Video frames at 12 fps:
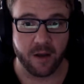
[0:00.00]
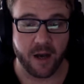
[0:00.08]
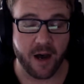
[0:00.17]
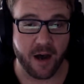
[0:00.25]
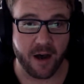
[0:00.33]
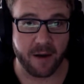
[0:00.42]

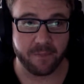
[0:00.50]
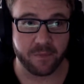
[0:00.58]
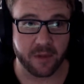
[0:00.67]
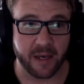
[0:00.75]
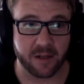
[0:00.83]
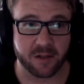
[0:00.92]
um,
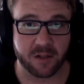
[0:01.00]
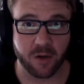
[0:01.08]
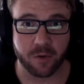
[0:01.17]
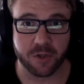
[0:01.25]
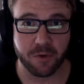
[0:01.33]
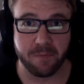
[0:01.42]
like
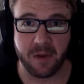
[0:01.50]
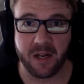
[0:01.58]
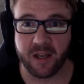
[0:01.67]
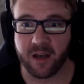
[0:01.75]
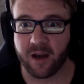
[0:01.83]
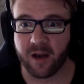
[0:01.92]
social
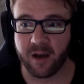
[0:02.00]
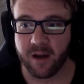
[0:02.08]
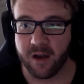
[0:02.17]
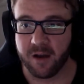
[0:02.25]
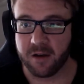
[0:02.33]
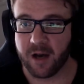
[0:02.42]
media
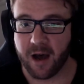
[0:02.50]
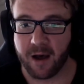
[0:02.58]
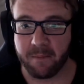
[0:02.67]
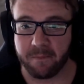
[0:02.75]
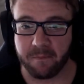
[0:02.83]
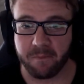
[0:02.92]
um,